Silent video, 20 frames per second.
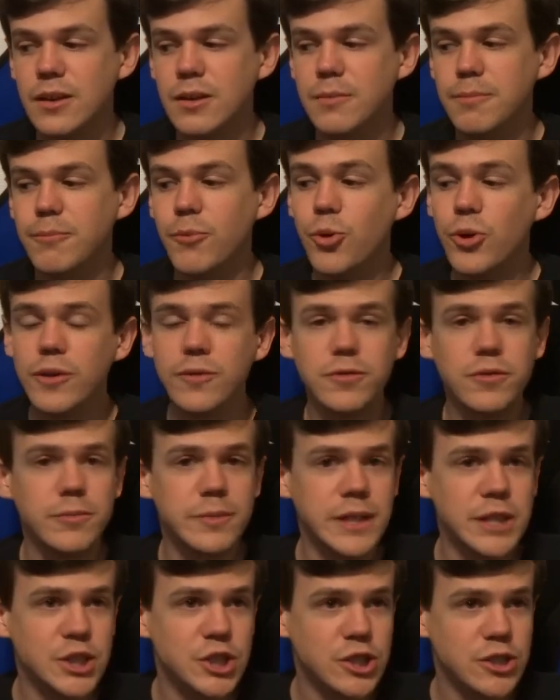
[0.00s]
more
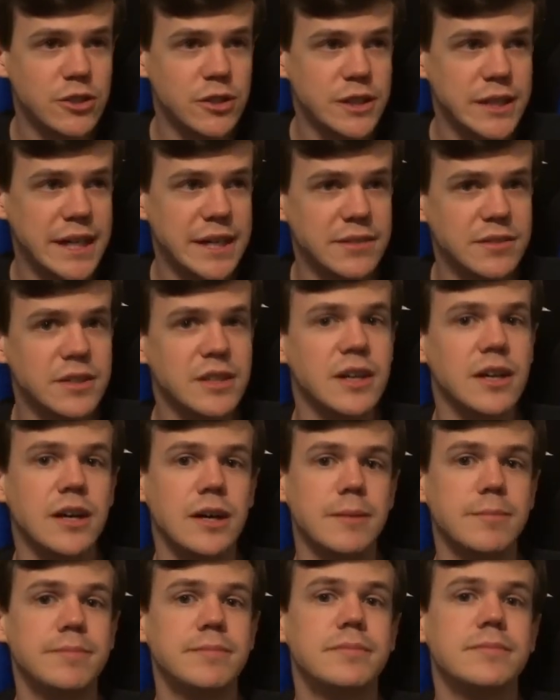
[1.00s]
information on that to
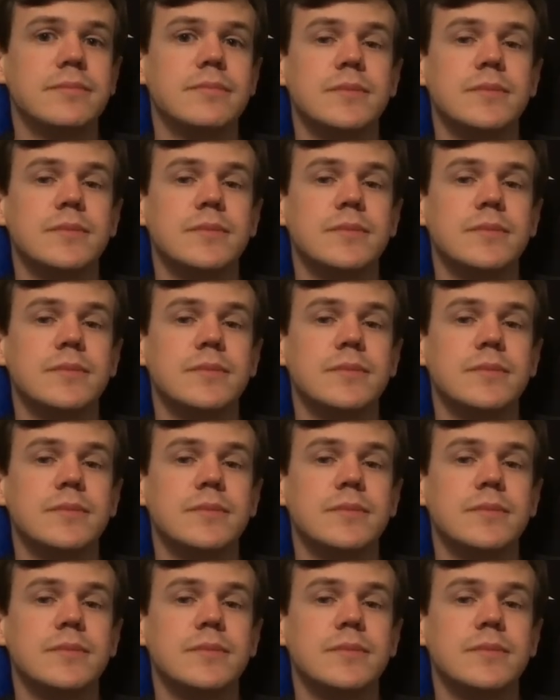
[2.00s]
come.